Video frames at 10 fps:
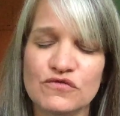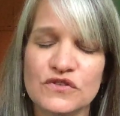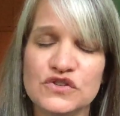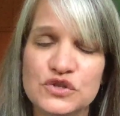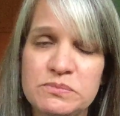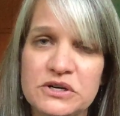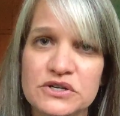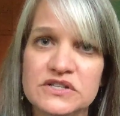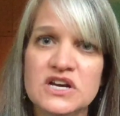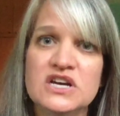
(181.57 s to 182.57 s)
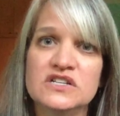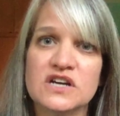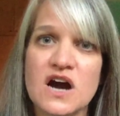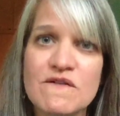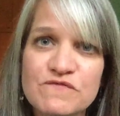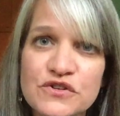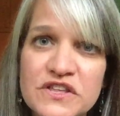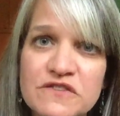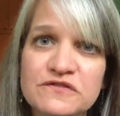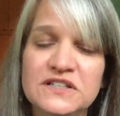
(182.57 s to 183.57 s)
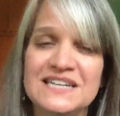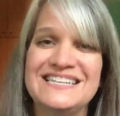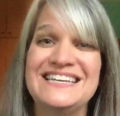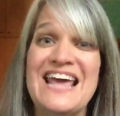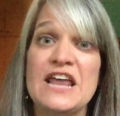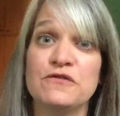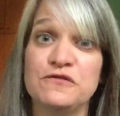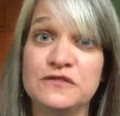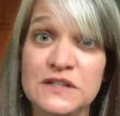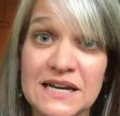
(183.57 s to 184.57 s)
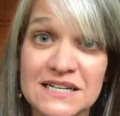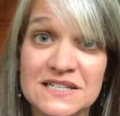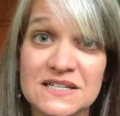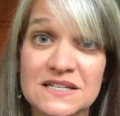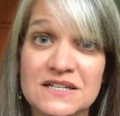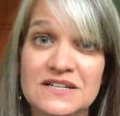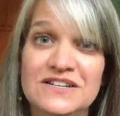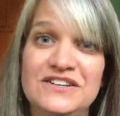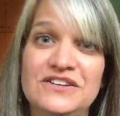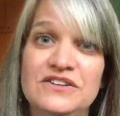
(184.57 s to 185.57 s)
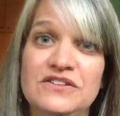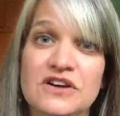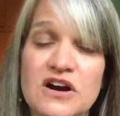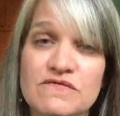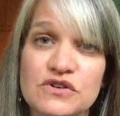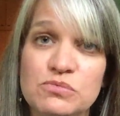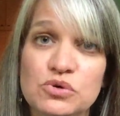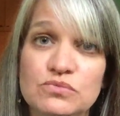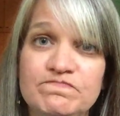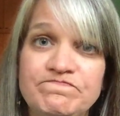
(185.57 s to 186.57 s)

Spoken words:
for the Spirit to comfort the afflicted and afflict the comfortable.